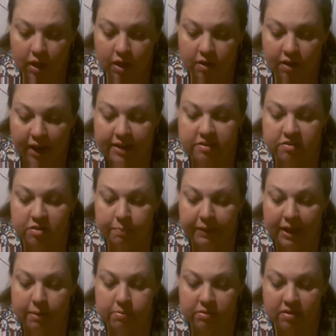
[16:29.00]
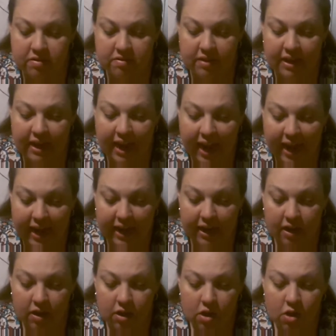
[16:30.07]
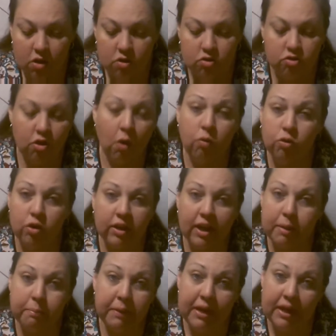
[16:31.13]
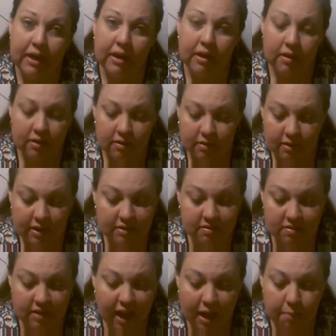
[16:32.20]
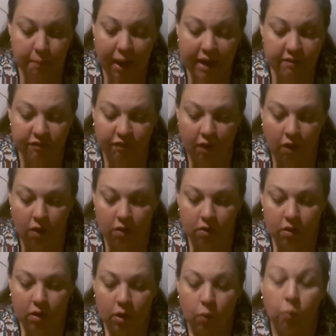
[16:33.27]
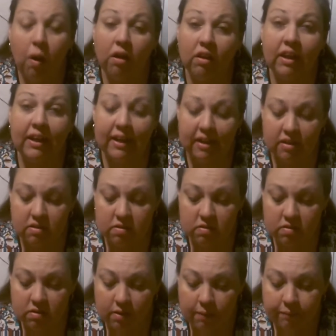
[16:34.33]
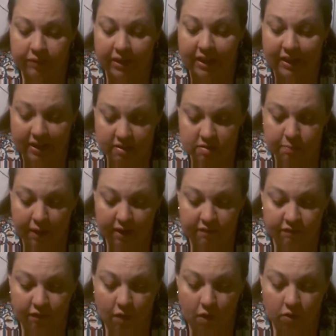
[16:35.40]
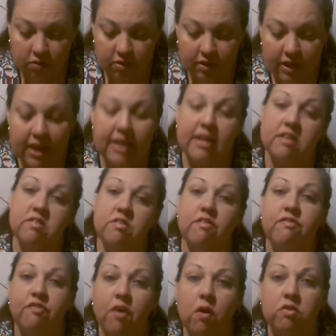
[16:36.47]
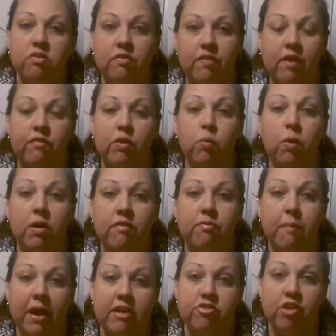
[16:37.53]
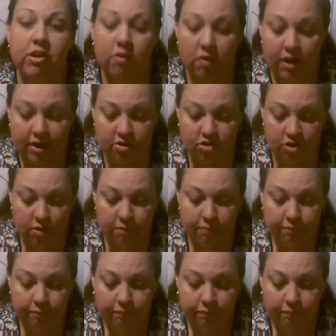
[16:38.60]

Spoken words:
Nice to be able to say, hey, don't look at me. It's not my fault. Well, it is. It is my fault. And it's the fault of everyone of my generation.